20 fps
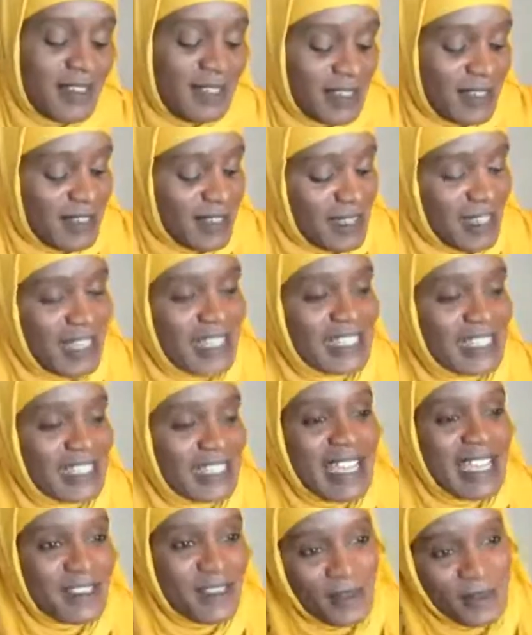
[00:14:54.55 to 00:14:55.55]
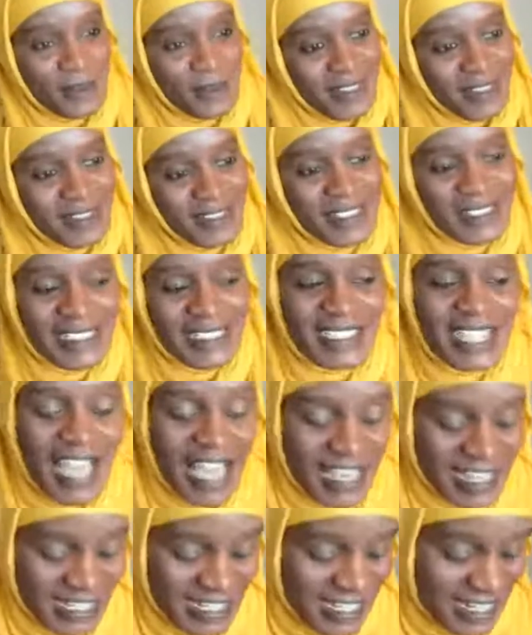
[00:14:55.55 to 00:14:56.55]
A diet soda,
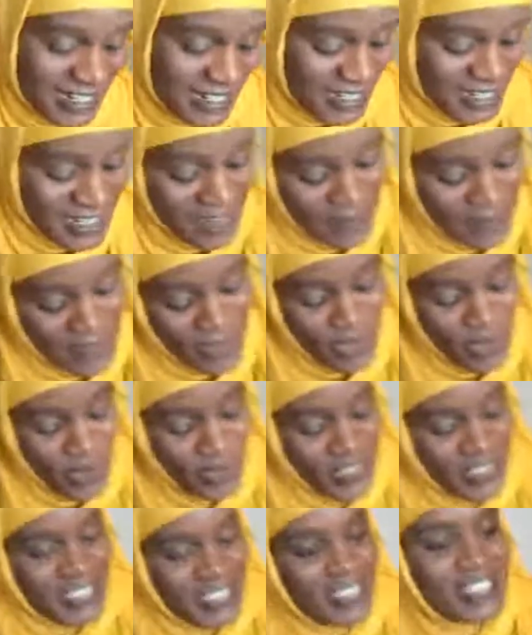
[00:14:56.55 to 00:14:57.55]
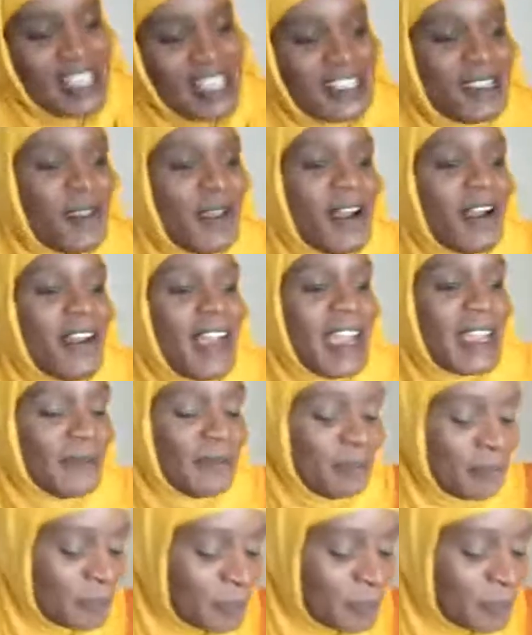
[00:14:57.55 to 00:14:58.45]
dying of the thirst in the desert, right?